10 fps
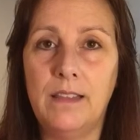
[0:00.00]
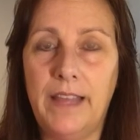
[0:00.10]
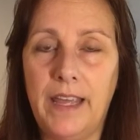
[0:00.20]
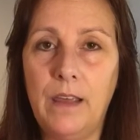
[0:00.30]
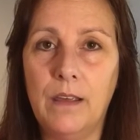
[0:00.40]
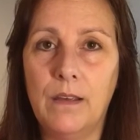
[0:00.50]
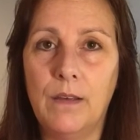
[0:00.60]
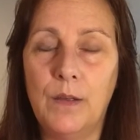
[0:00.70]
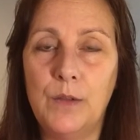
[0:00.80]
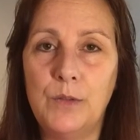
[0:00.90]
link
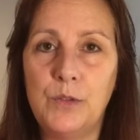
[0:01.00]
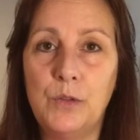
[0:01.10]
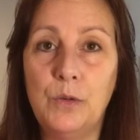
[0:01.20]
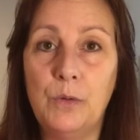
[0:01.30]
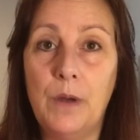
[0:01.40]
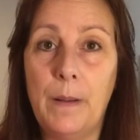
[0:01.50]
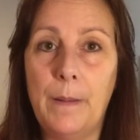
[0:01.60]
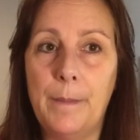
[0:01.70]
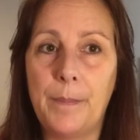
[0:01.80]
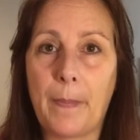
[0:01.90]
to
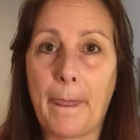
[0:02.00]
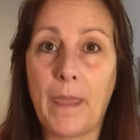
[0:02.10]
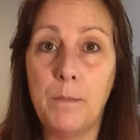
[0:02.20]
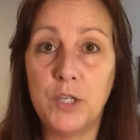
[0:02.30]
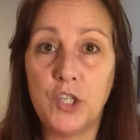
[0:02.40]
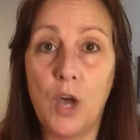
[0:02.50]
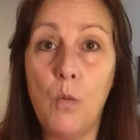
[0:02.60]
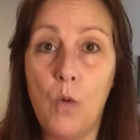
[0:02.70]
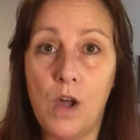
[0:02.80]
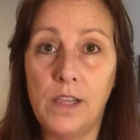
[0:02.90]
Michelle
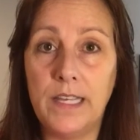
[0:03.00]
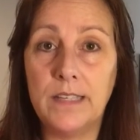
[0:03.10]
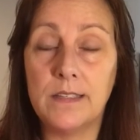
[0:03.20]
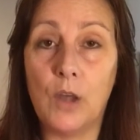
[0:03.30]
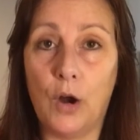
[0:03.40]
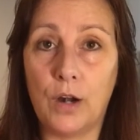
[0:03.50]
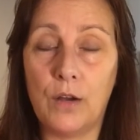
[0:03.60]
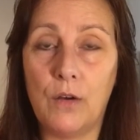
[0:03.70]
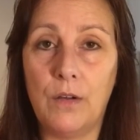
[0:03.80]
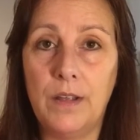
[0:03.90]
Walling's
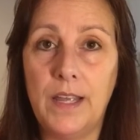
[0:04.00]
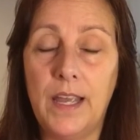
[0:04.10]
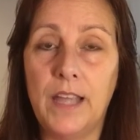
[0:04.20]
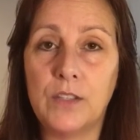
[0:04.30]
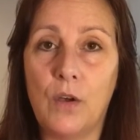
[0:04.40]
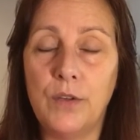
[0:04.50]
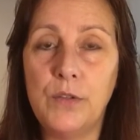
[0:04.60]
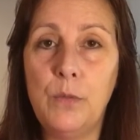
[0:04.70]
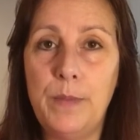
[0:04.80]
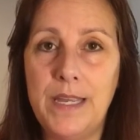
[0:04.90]
article. It's
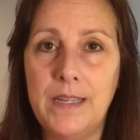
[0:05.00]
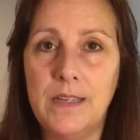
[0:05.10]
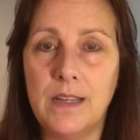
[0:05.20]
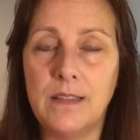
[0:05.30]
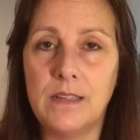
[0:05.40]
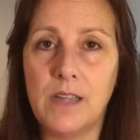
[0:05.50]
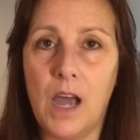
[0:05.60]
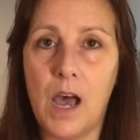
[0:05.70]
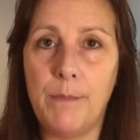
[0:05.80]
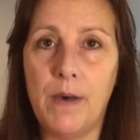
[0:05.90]
also pinned at the
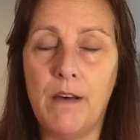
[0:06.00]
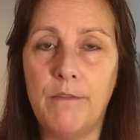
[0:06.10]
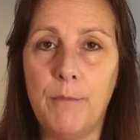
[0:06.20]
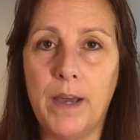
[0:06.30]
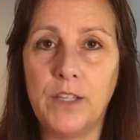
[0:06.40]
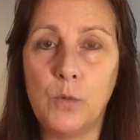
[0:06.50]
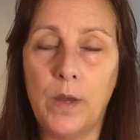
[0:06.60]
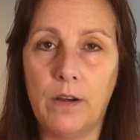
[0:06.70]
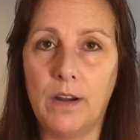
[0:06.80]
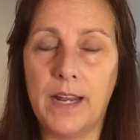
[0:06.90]
top of my
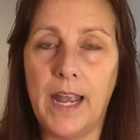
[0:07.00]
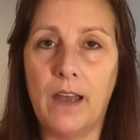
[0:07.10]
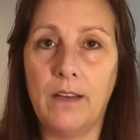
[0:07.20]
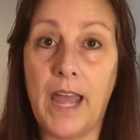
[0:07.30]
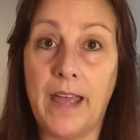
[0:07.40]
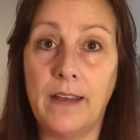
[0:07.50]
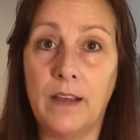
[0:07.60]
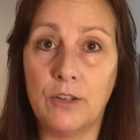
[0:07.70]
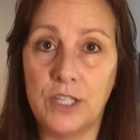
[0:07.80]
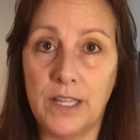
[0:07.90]
Twitter account at
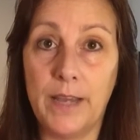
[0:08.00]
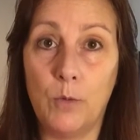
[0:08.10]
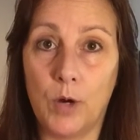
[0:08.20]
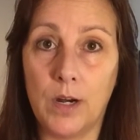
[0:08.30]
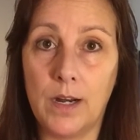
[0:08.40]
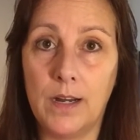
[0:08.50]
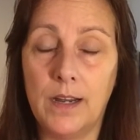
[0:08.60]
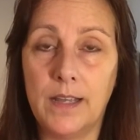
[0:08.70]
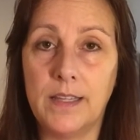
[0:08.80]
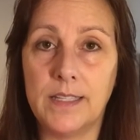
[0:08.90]
Energy Lightwork,
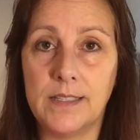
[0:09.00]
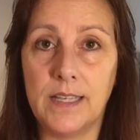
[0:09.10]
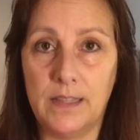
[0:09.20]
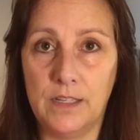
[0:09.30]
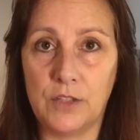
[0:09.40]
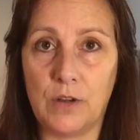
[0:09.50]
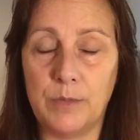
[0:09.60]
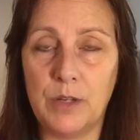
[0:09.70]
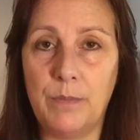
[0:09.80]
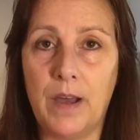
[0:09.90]
and that's in the
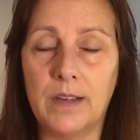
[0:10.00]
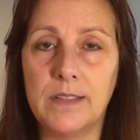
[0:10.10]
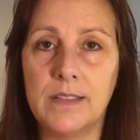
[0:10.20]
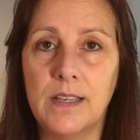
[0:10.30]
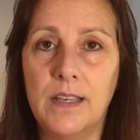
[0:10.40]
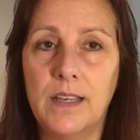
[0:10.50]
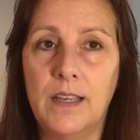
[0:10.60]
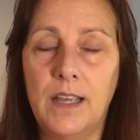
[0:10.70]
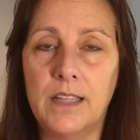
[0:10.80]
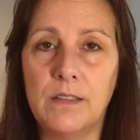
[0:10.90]
description box.
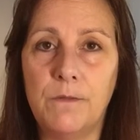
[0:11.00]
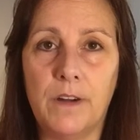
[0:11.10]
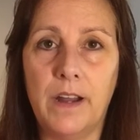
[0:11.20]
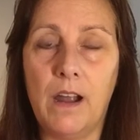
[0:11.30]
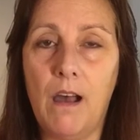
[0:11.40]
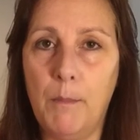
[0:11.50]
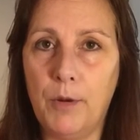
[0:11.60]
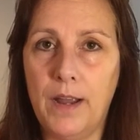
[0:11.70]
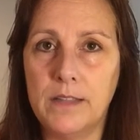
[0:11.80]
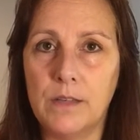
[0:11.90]
It's a very
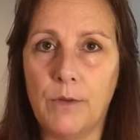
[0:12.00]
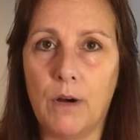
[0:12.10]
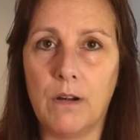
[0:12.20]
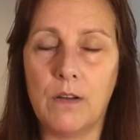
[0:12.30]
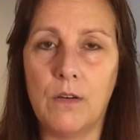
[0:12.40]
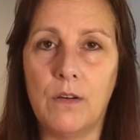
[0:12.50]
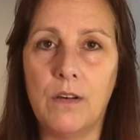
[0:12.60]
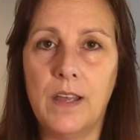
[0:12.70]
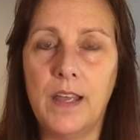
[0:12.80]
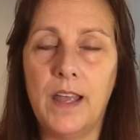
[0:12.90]
comprehensive article,
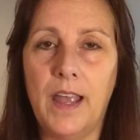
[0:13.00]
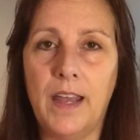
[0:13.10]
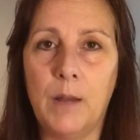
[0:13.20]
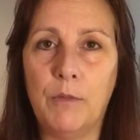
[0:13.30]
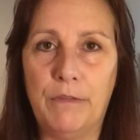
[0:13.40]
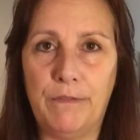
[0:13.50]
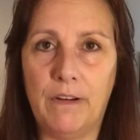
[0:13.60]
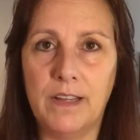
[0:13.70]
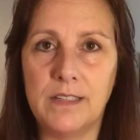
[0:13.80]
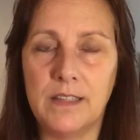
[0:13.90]
and I'm
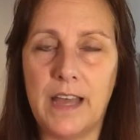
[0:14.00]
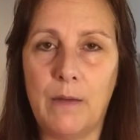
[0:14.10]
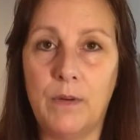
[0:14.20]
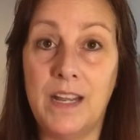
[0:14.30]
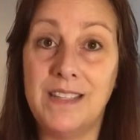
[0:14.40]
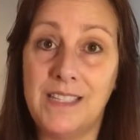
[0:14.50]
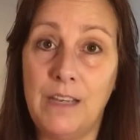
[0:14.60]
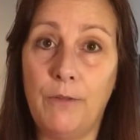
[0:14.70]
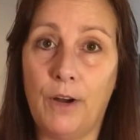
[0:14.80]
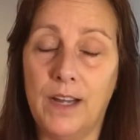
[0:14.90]
referring to that one and
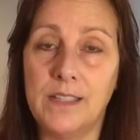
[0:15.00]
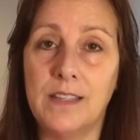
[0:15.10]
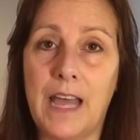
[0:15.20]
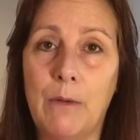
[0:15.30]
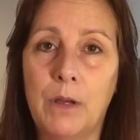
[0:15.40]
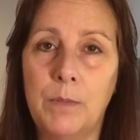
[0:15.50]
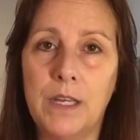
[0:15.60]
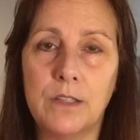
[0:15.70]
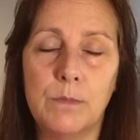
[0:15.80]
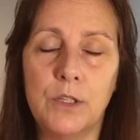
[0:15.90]
deferring to that one
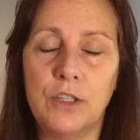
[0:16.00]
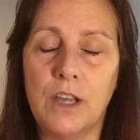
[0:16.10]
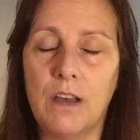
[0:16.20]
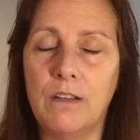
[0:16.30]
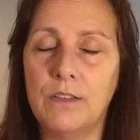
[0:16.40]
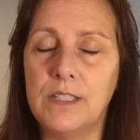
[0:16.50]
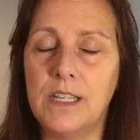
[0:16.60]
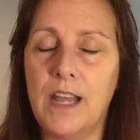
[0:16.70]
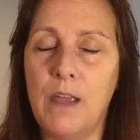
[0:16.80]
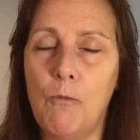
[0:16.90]
because Michelle
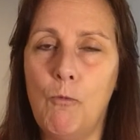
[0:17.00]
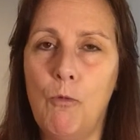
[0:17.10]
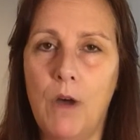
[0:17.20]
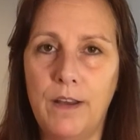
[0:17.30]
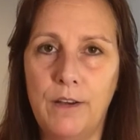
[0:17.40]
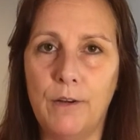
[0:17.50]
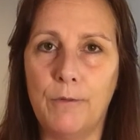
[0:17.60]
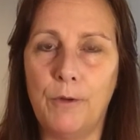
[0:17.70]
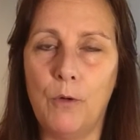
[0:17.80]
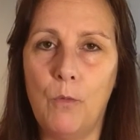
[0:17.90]
did a
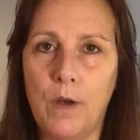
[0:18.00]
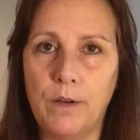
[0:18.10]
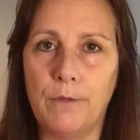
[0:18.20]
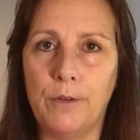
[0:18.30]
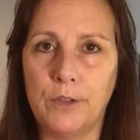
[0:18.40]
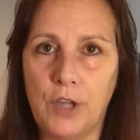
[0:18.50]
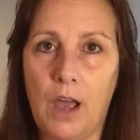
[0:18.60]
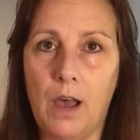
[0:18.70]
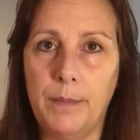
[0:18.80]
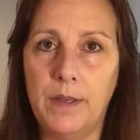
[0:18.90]
wonderful, wonderful
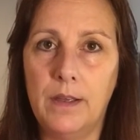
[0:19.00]
job.